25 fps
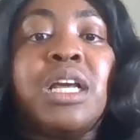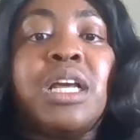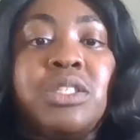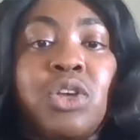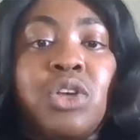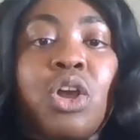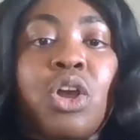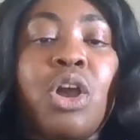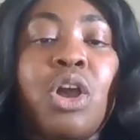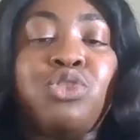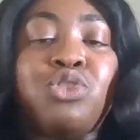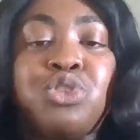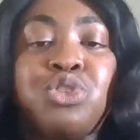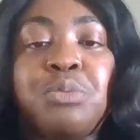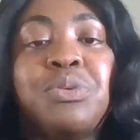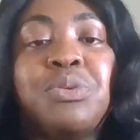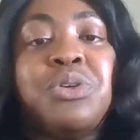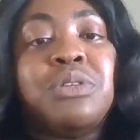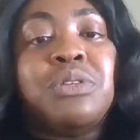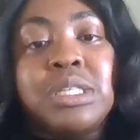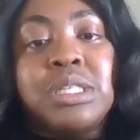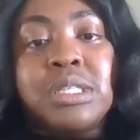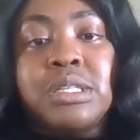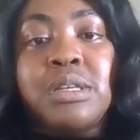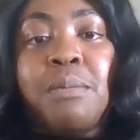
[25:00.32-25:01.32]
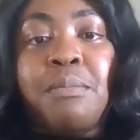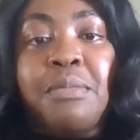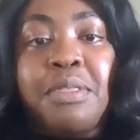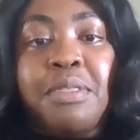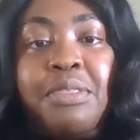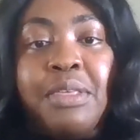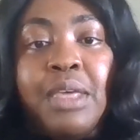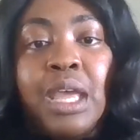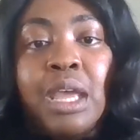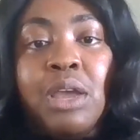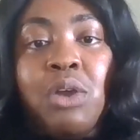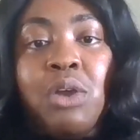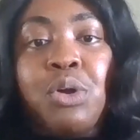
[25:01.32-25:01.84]
to contribute to
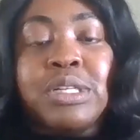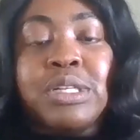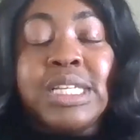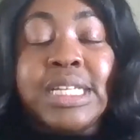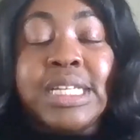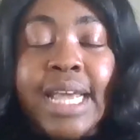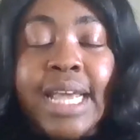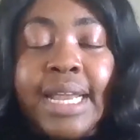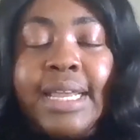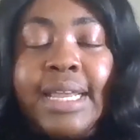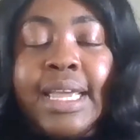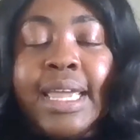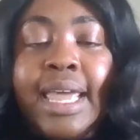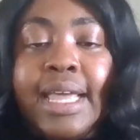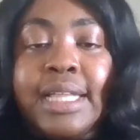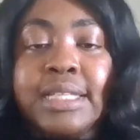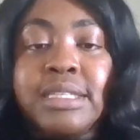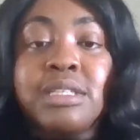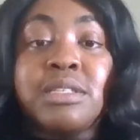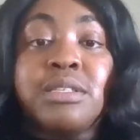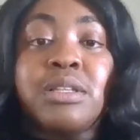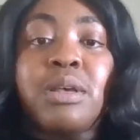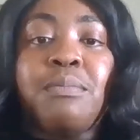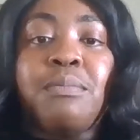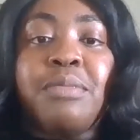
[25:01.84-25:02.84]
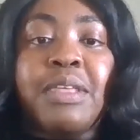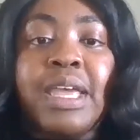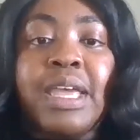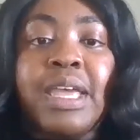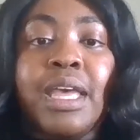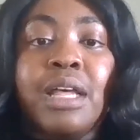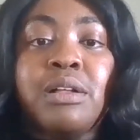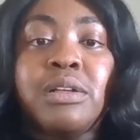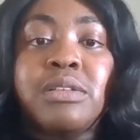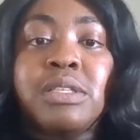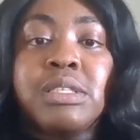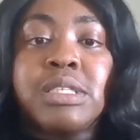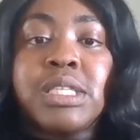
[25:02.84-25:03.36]
something or to dedicate to something
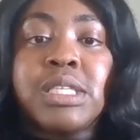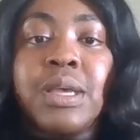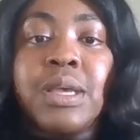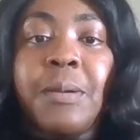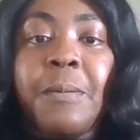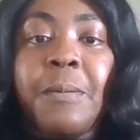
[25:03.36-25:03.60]
else.